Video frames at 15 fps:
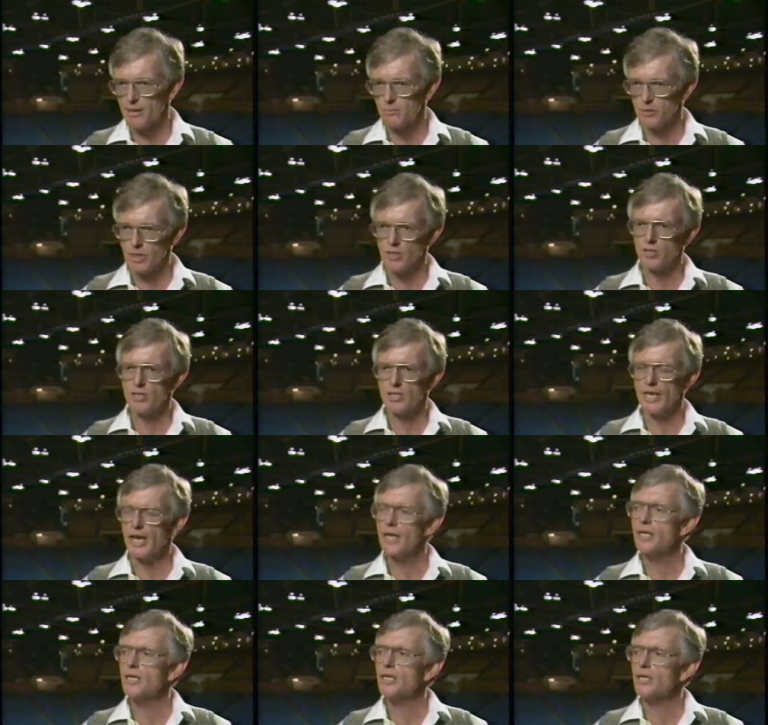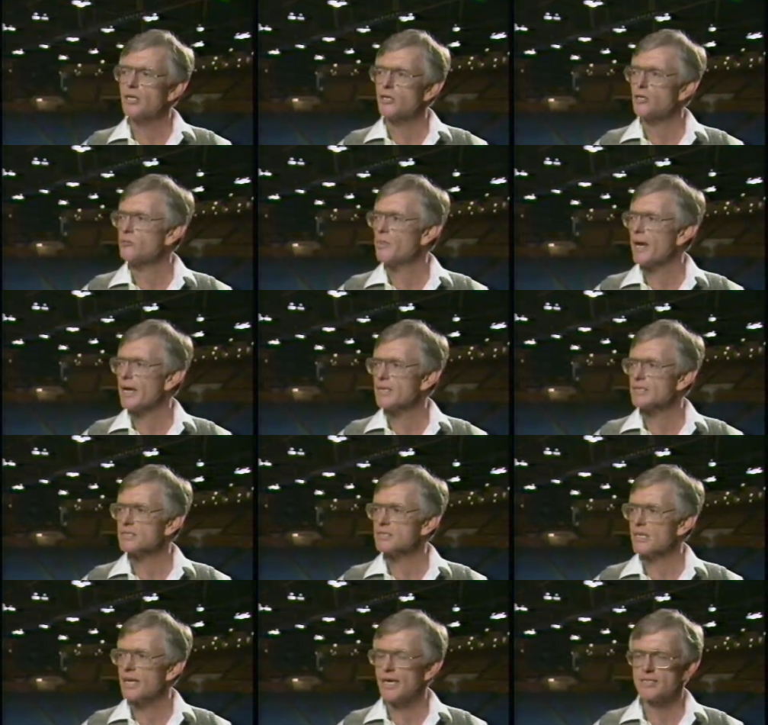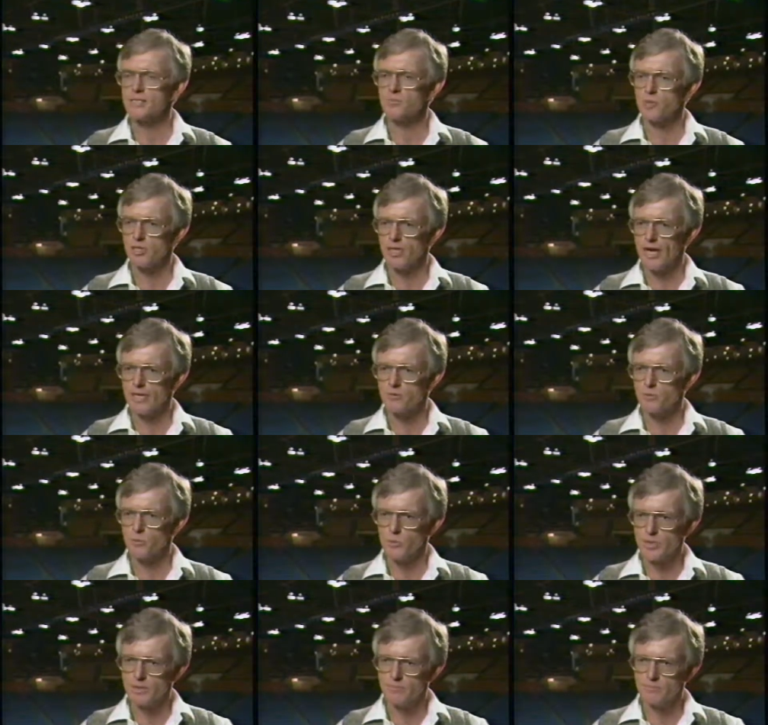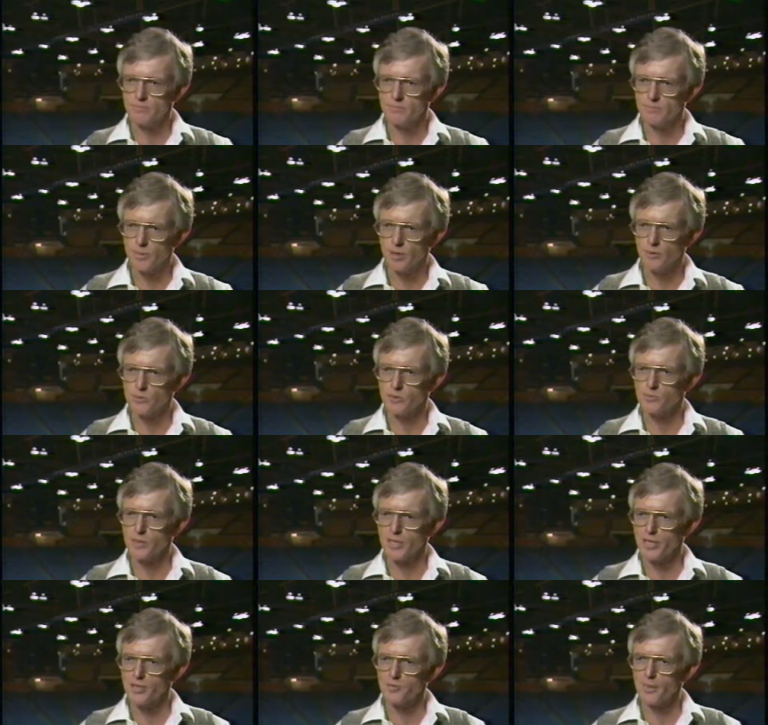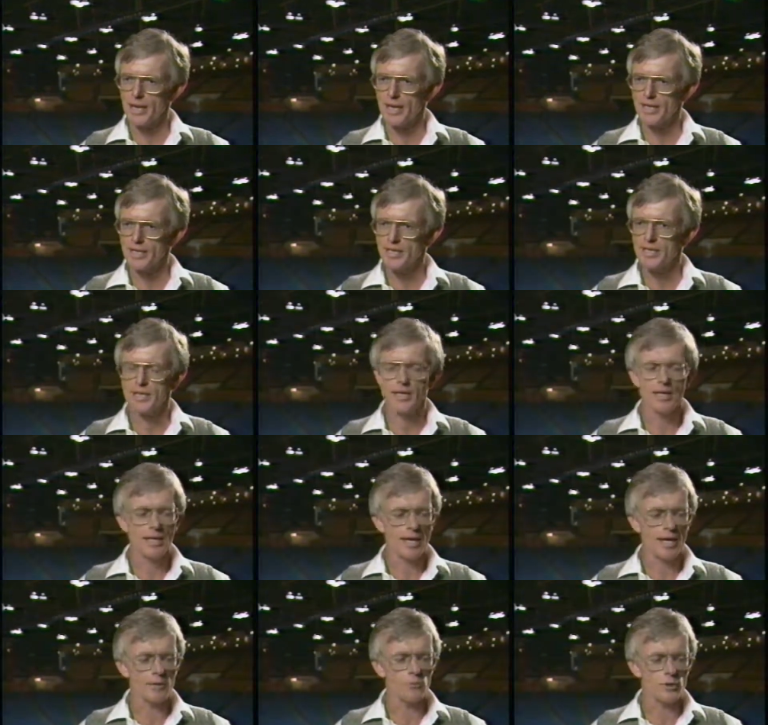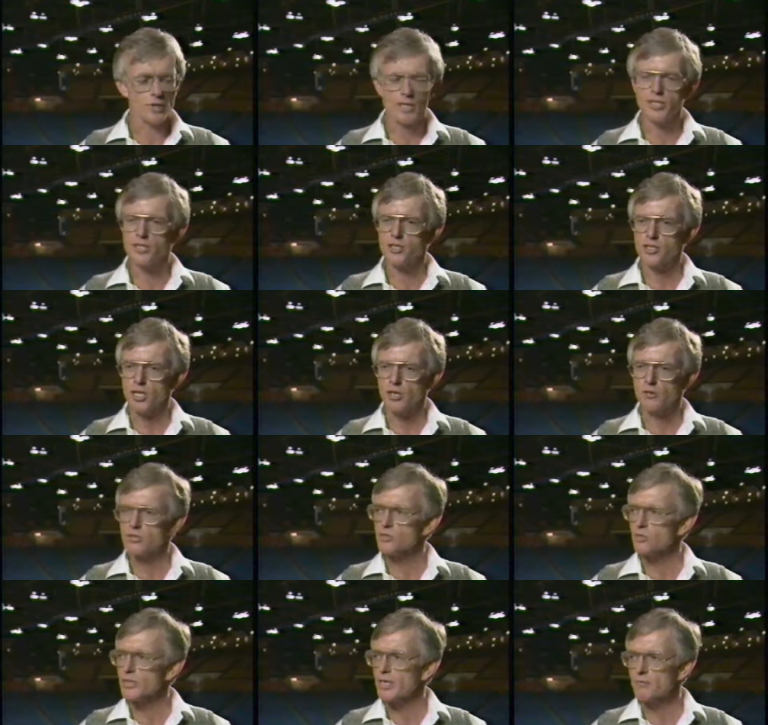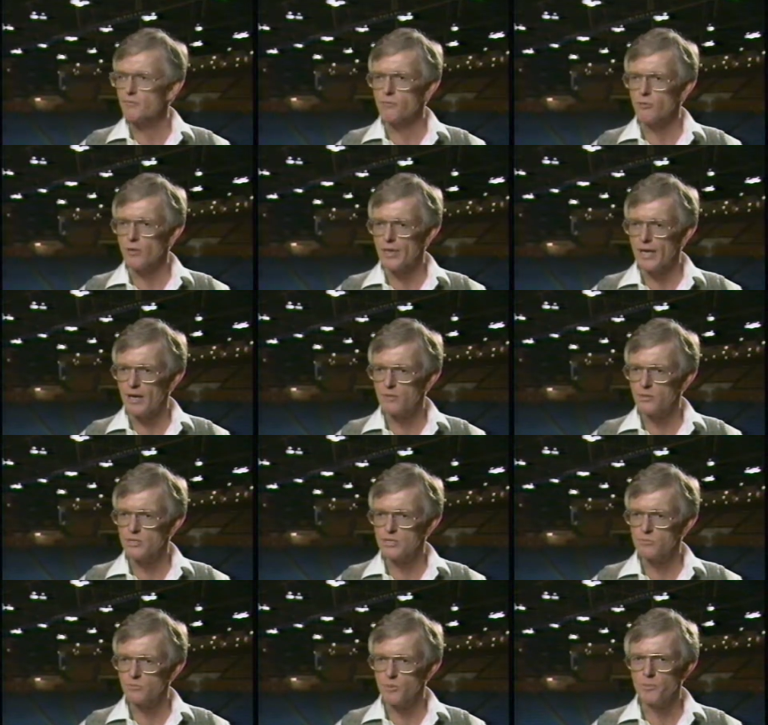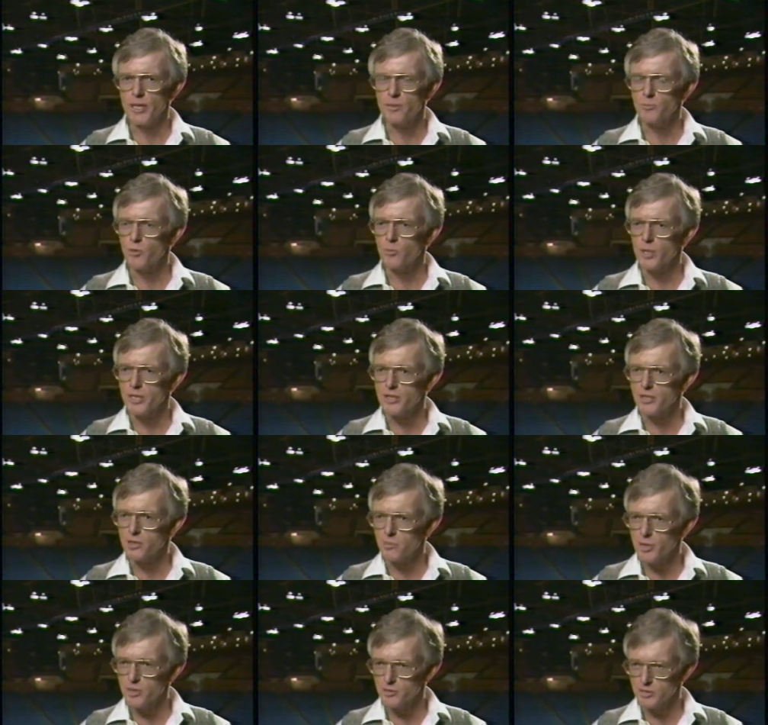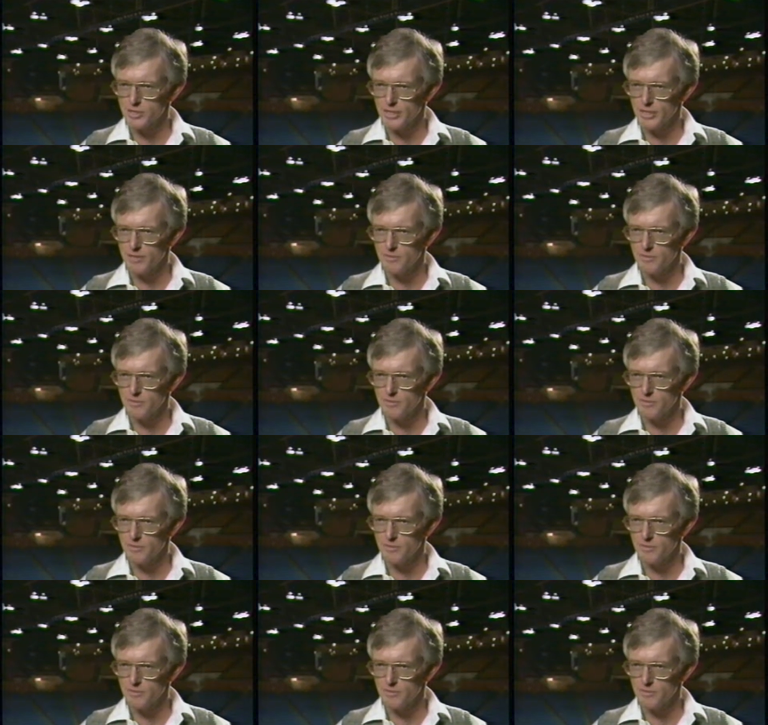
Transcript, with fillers: collaborated on that. New uh, had some collateral. We borrowed some money at the bank. And we did the show, sold out in four hours, and we made more money than the Beatles